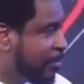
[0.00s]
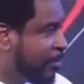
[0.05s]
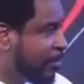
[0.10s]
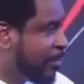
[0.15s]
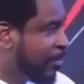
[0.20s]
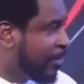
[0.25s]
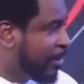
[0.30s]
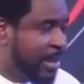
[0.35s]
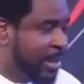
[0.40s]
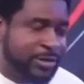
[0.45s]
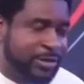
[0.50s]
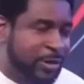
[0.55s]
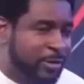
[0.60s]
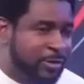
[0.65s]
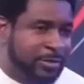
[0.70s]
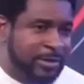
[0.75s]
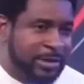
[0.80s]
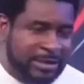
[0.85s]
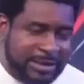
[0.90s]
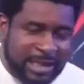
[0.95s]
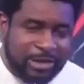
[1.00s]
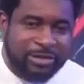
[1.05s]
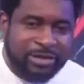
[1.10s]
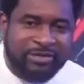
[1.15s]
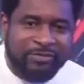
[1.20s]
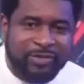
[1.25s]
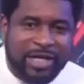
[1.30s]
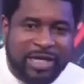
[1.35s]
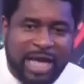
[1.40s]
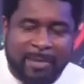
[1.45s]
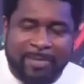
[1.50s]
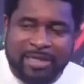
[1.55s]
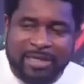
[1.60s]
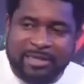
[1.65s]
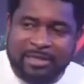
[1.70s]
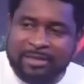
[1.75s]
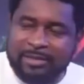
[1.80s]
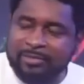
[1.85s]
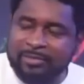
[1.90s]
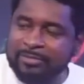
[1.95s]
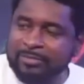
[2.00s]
He's not. He's trying to see if you're a liability.